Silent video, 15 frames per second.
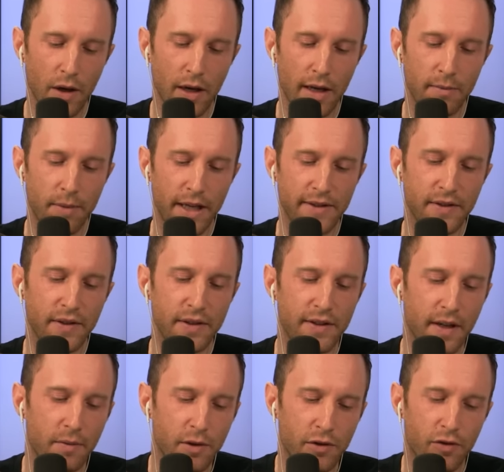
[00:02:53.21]
and basically
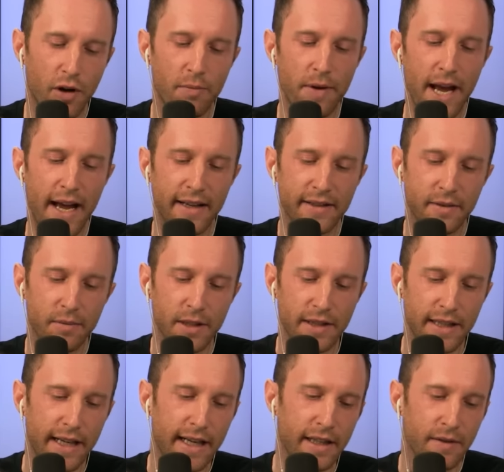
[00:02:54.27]
said when Trump asked him at
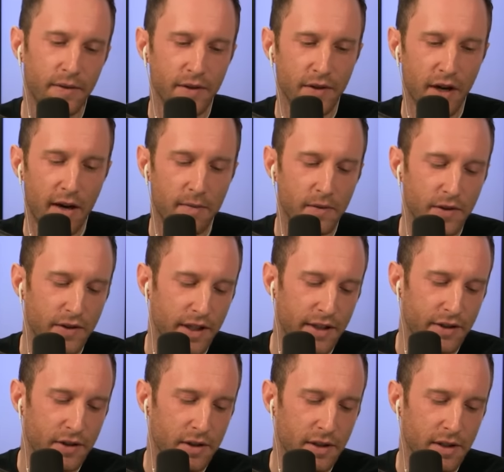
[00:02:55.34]
the end of his
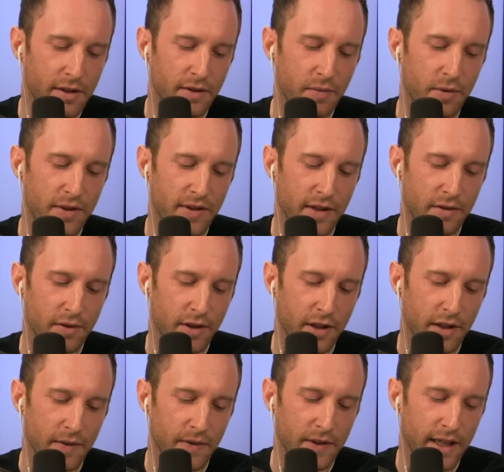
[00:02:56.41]
conversation to be
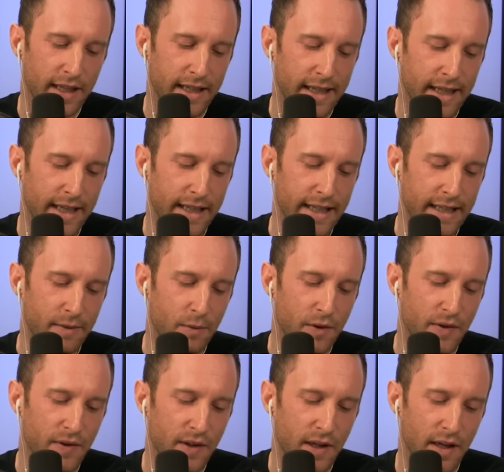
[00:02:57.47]
Secretary of State, he
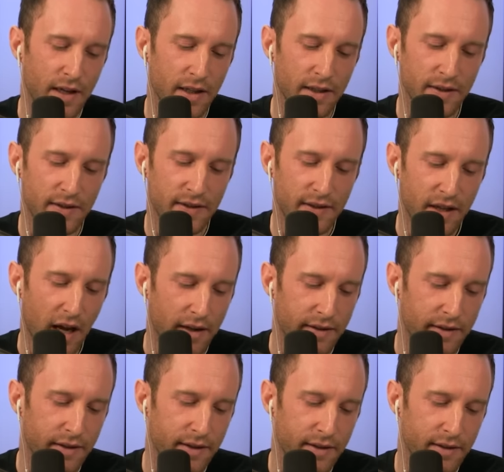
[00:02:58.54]
was
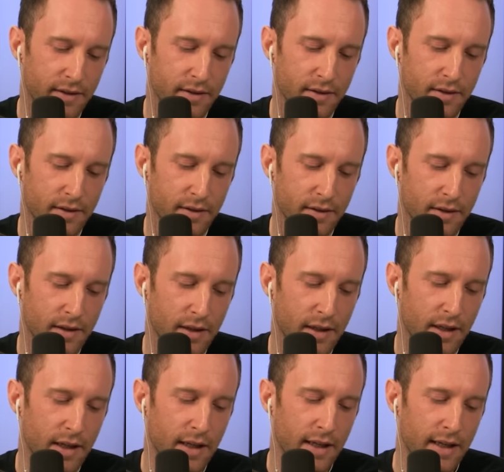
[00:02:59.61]
stunned.
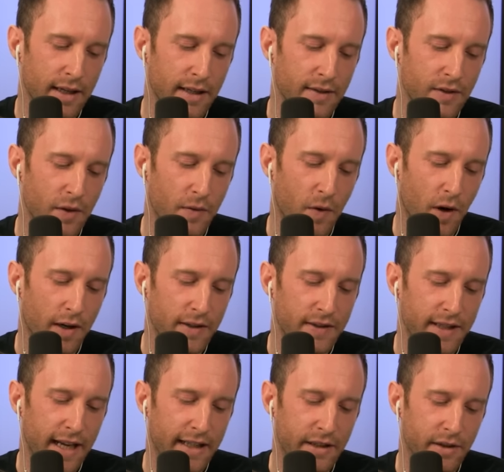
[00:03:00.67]
So far, his
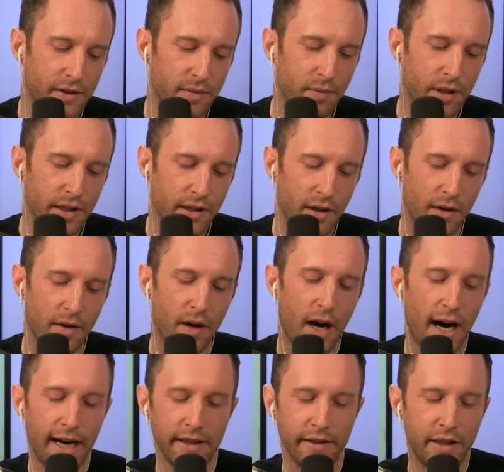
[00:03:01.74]
tenure has been
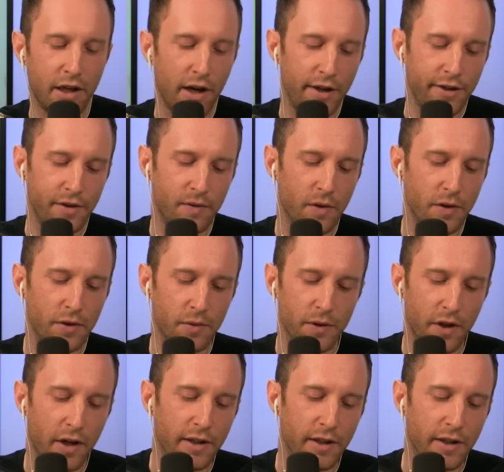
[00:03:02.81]
highly controversial with the